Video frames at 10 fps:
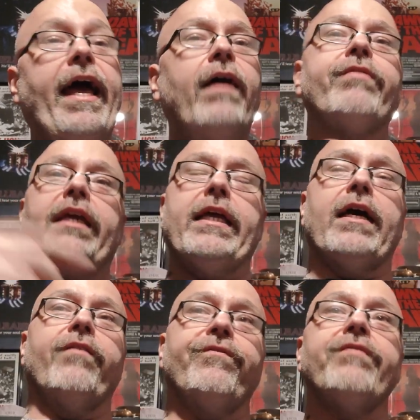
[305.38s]
have the
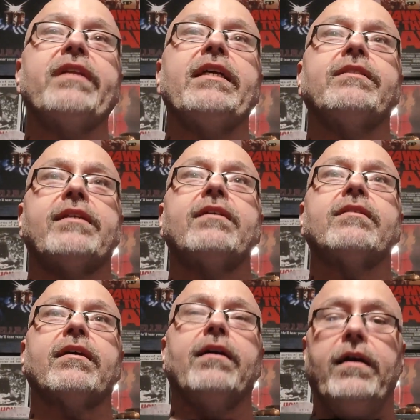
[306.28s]
uh, 15
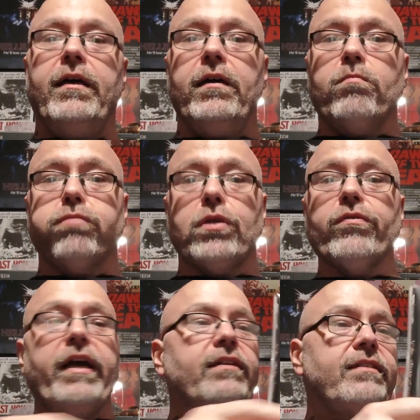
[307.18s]
disc
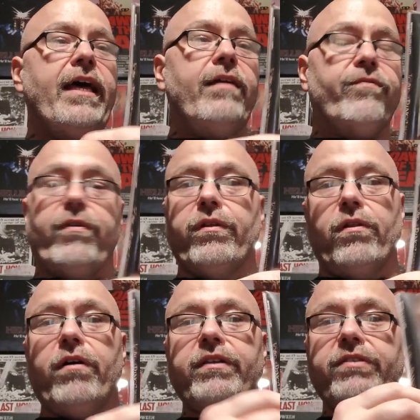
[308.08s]
Blu-ray set, and for the
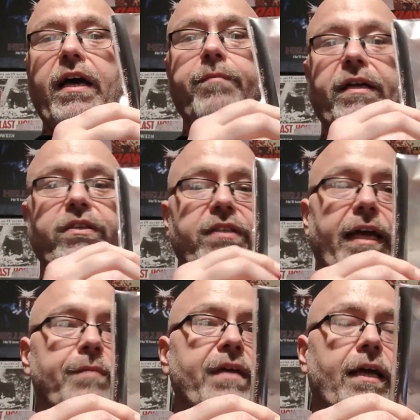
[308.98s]
longest time, I just
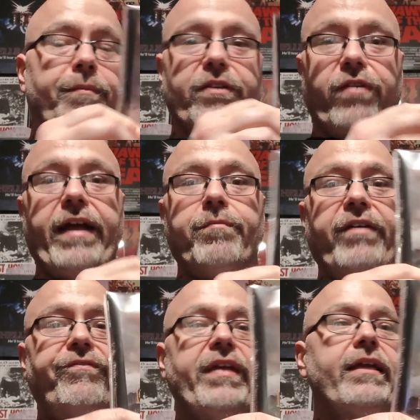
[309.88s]
I admit I've been dragging
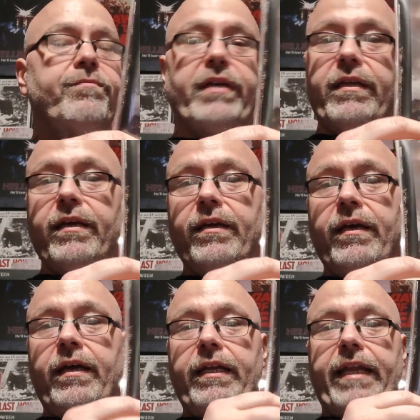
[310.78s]
my feet, but
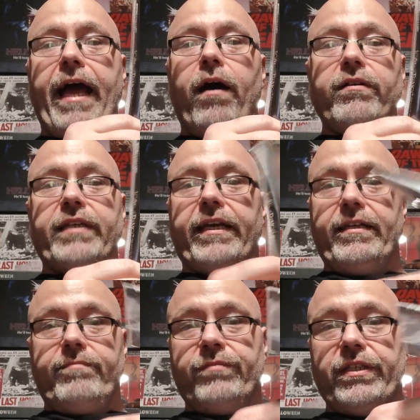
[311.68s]
now as like
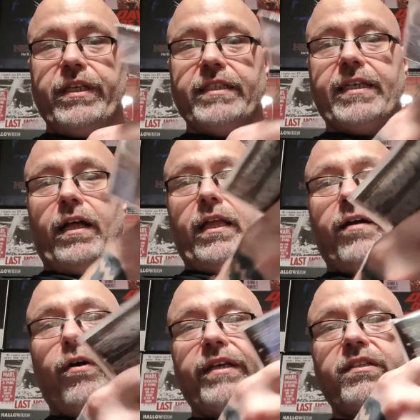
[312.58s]
as you can tell, I
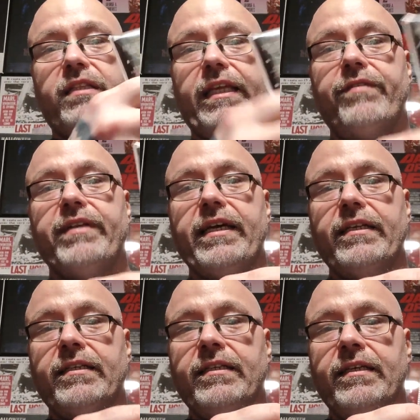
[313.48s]
already sleeved
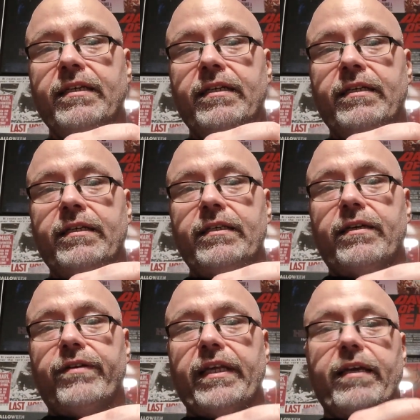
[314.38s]
it.
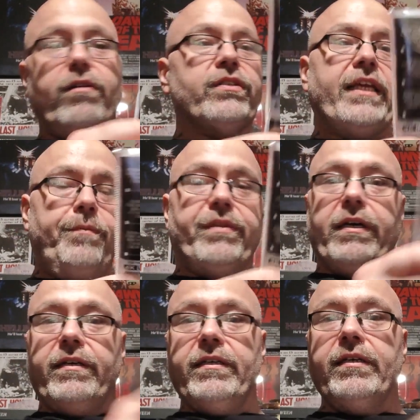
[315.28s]
Everything else, keep
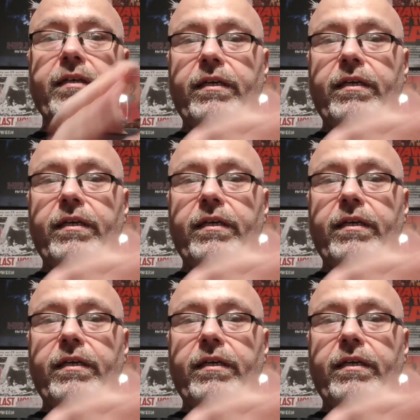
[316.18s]
the